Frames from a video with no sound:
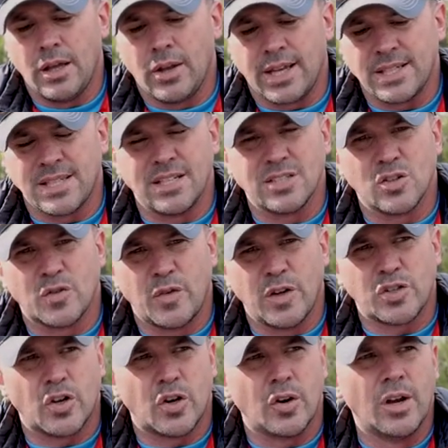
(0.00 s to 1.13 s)
like I said, as those
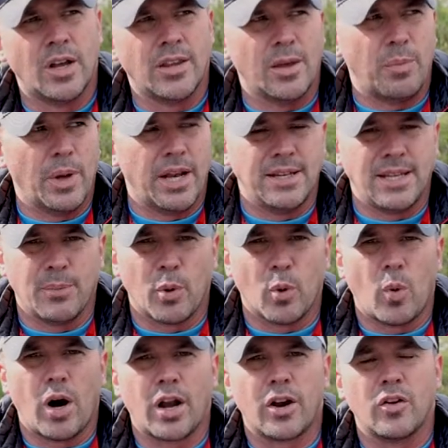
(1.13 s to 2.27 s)
fish are, they've been in deeper
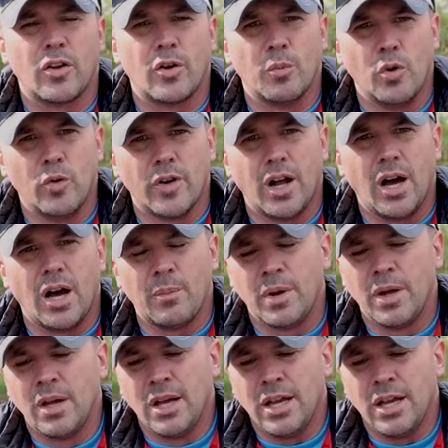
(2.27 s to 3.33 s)
water, they're moving up.